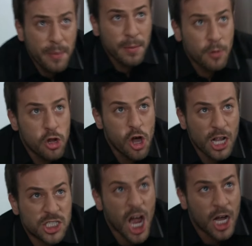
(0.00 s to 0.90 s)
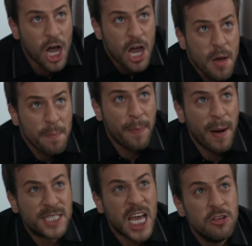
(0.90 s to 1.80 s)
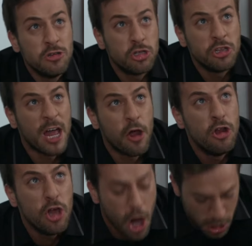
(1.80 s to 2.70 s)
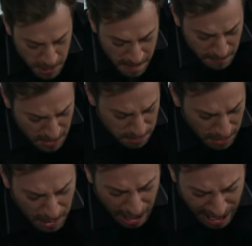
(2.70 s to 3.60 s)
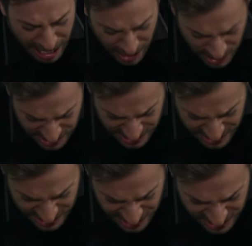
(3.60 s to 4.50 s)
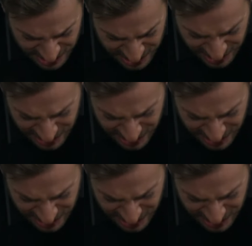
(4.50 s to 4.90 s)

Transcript: My father is dying. He's dying because of you. Father. No.